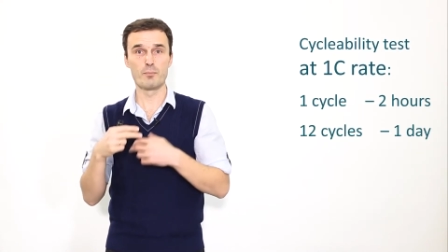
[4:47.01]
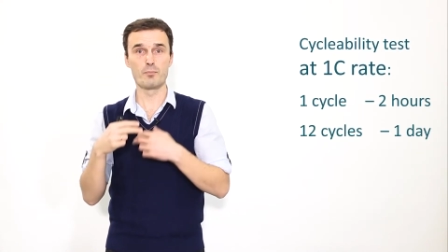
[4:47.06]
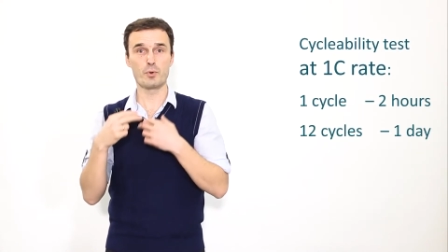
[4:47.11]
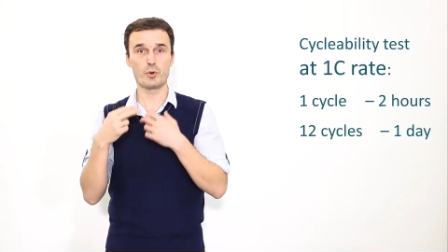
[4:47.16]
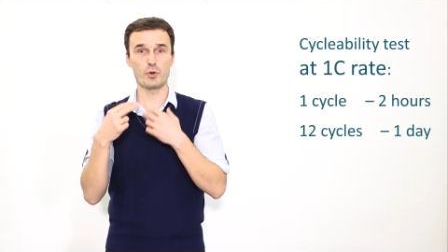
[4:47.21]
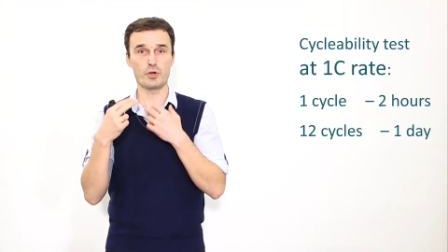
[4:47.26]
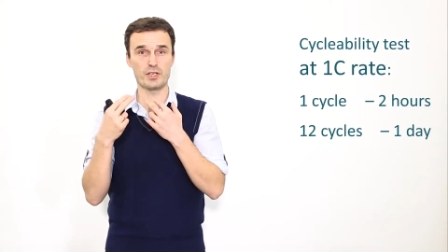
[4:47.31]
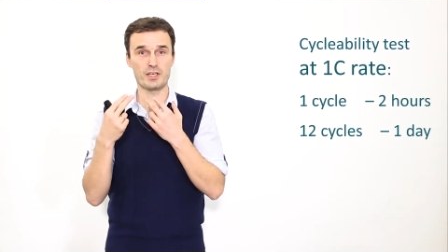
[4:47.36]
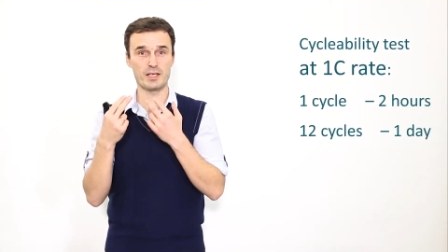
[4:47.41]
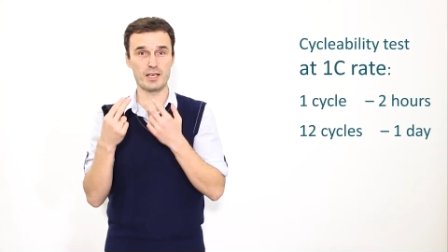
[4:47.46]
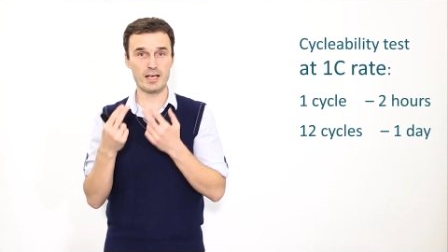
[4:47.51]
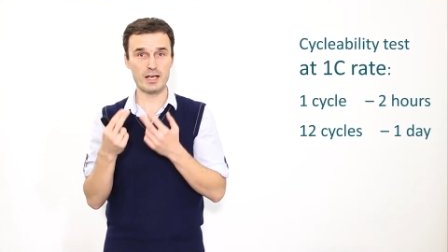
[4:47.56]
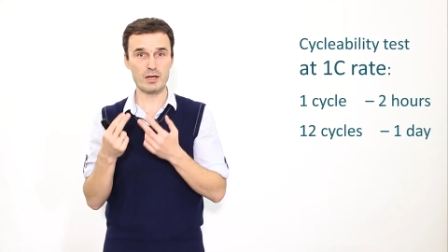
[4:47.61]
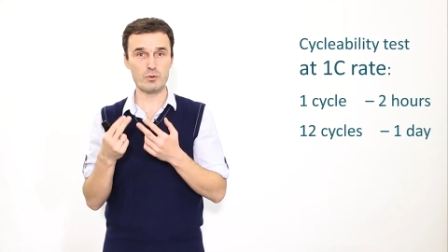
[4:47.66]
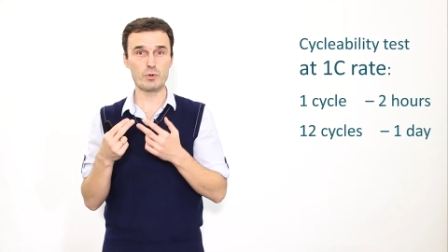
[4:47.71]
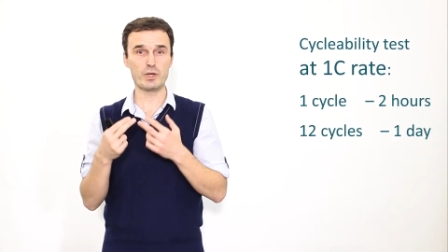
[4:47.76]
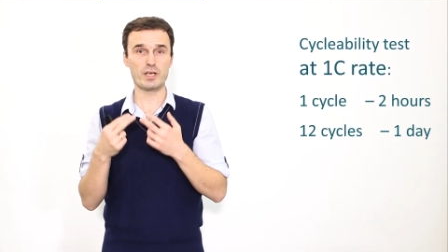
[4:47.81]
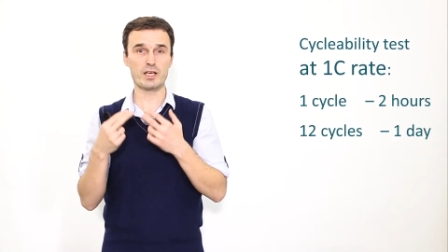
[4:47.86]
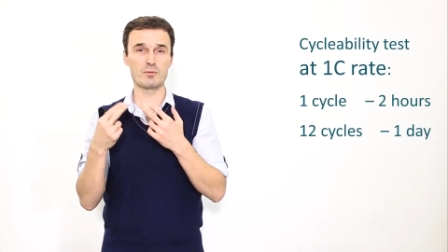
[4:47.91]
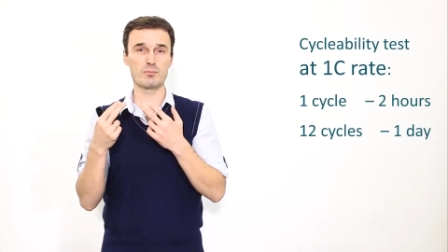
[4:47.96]
Per year
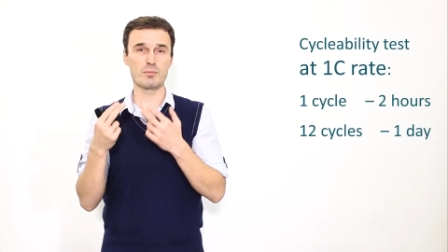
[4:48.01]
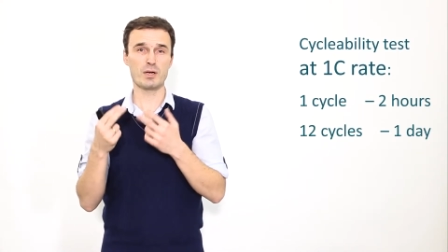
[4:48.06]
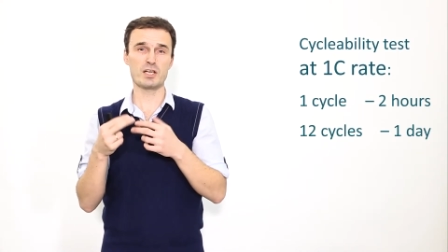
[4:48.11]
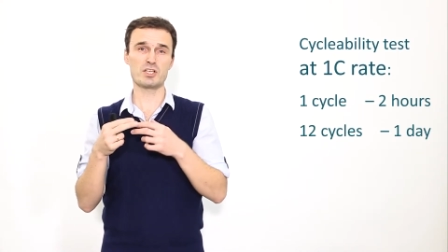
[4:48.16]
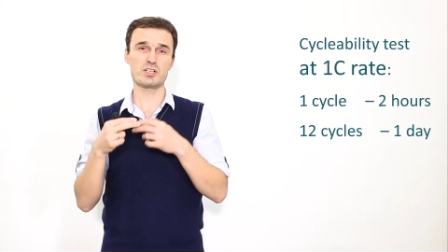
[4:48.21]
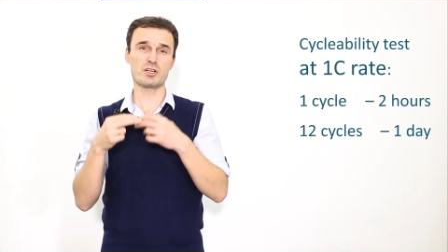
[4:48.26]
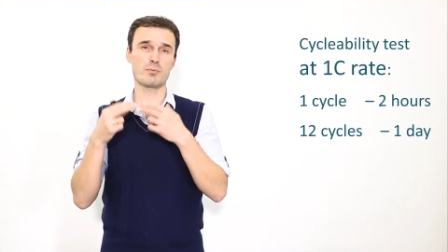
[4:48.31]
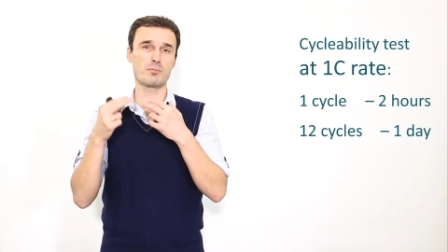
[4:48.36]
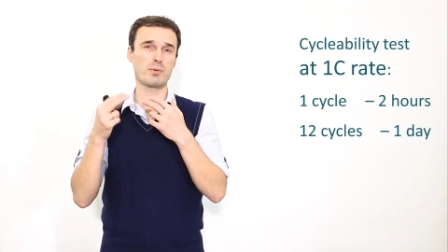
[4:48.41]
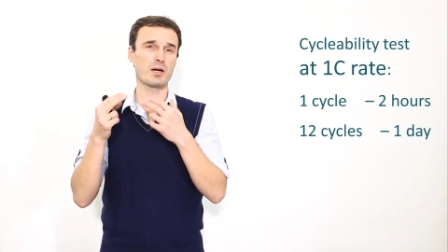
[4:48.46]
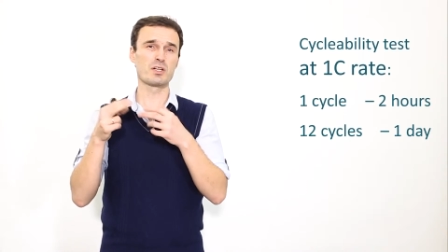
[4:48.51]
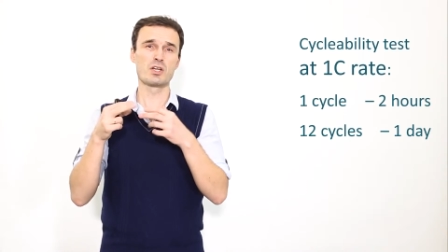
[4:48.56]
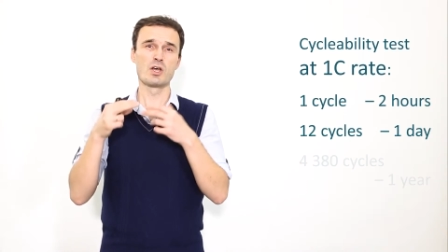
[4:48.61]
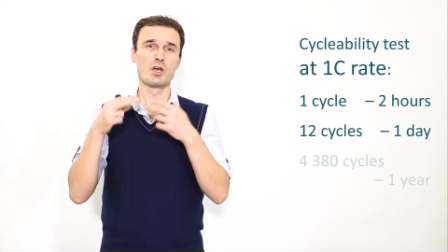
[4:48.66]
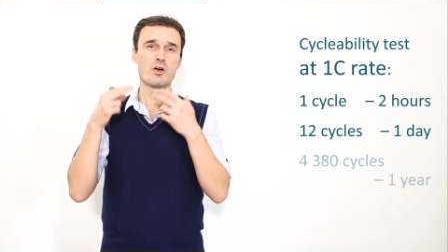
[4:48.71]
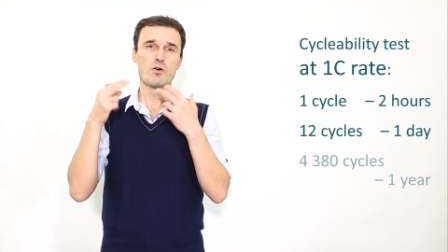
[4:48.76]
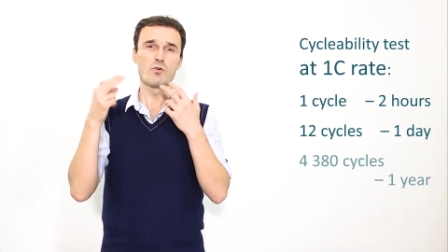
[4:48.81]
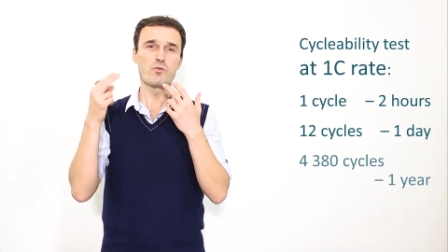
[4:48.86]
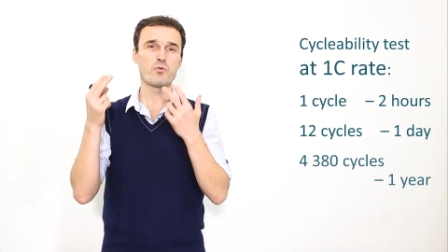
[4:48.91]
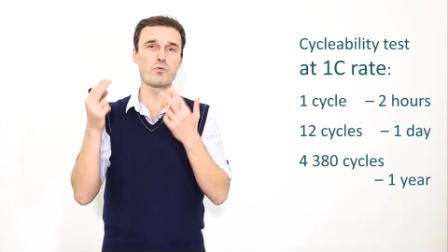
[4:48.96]
we can measure about
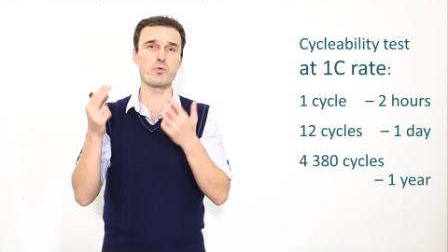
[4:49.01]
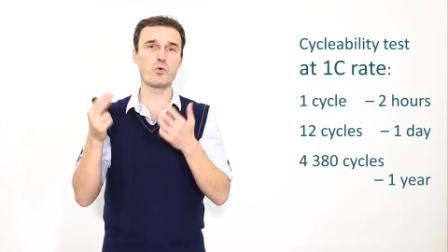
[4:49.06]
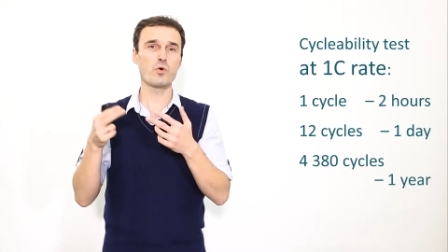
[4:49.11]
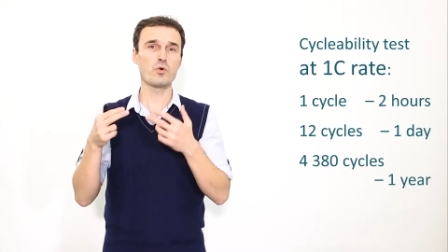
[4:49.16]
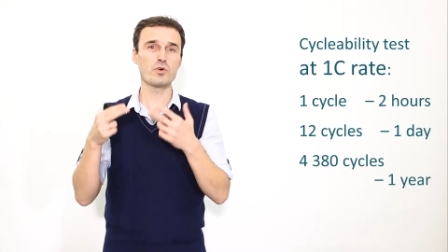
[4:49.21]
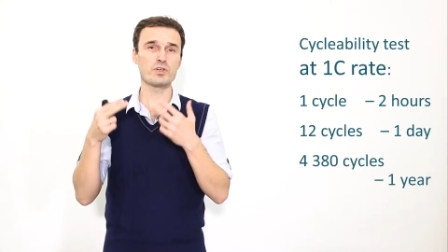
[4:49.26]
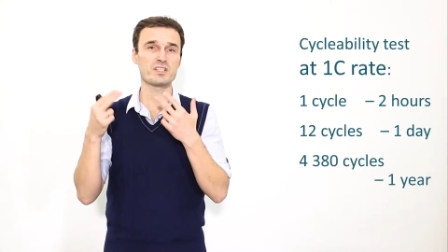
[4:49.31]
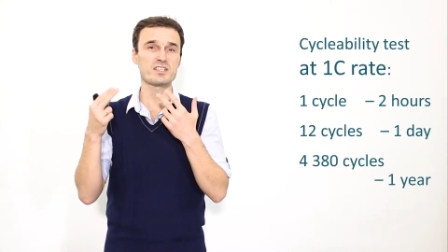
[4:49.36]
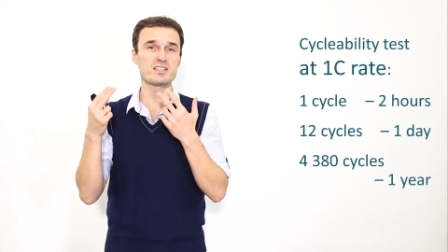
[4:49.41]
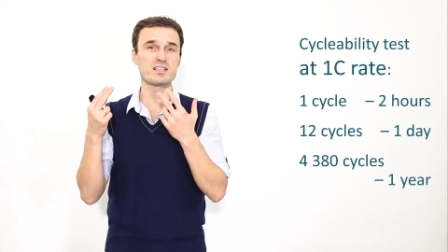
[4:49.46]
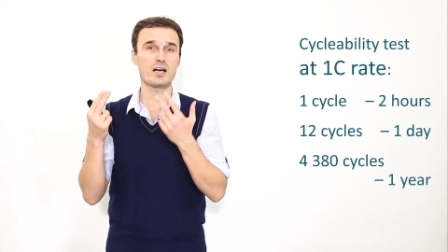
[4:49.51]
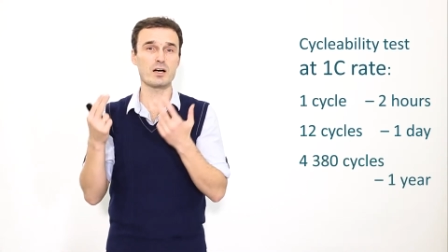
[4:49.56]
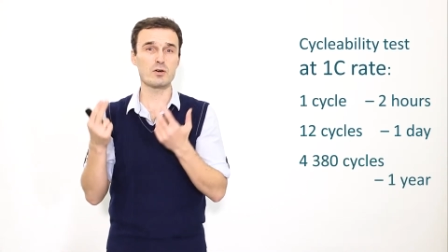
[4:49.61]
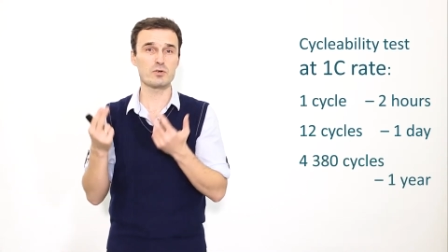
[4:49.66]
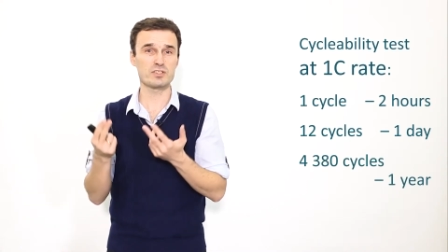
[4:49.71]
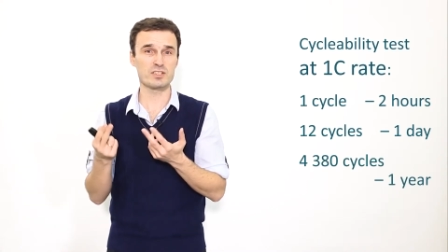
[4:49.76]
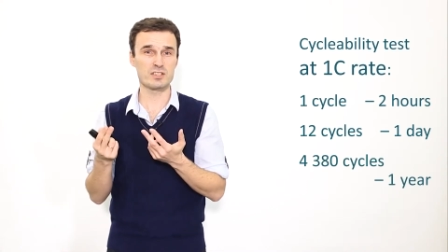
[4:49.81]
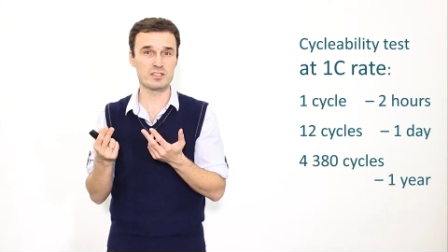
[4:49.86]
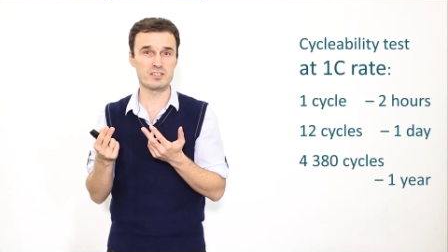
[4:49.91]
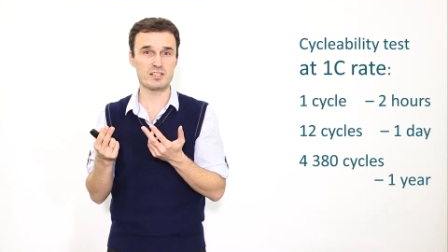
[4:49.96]

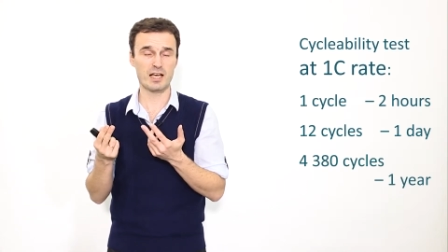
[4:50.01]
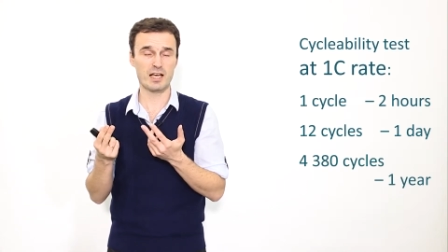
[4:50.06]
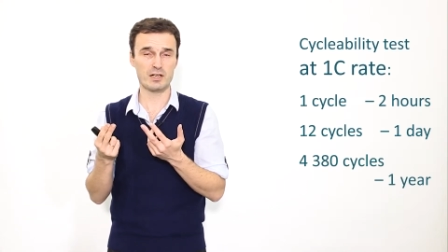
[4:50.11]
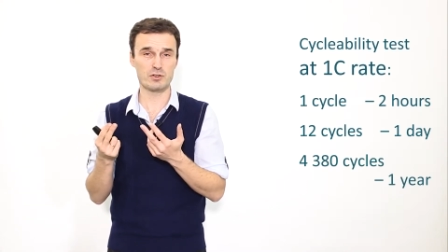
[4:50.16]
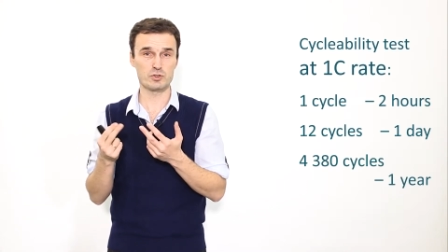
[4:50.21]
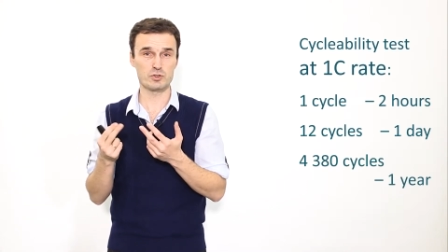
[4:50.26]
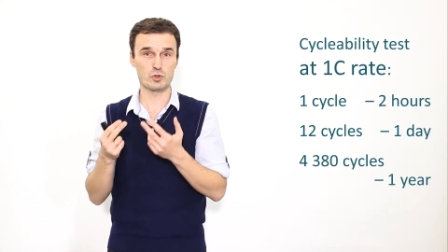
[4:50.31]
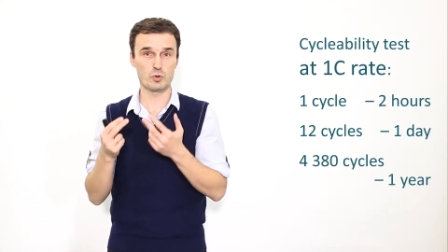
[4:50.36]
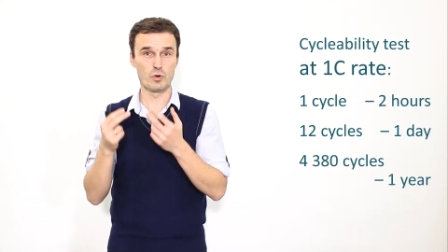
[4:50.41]
4,000 cycles.